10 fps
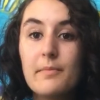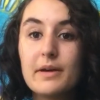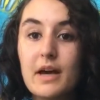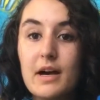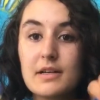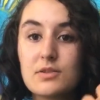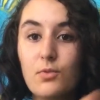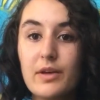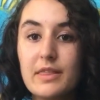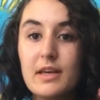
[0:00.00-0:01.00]
Because
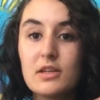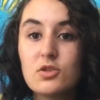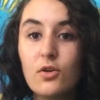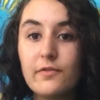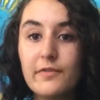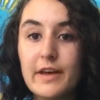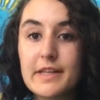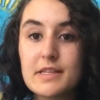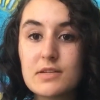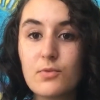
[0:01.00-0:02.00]
with the adult
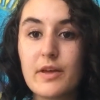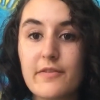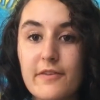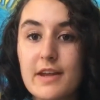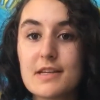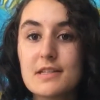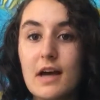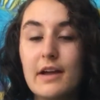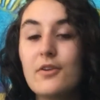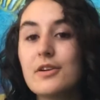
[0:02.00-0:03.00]
fins, with Finis,
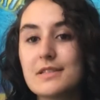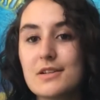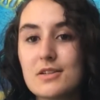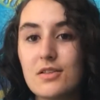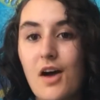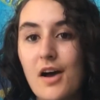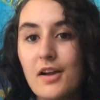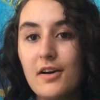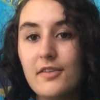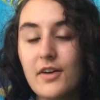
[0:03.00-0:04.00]
I noticed there's a lot
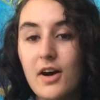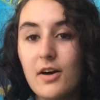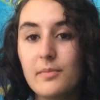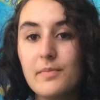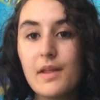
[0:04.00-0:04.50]
of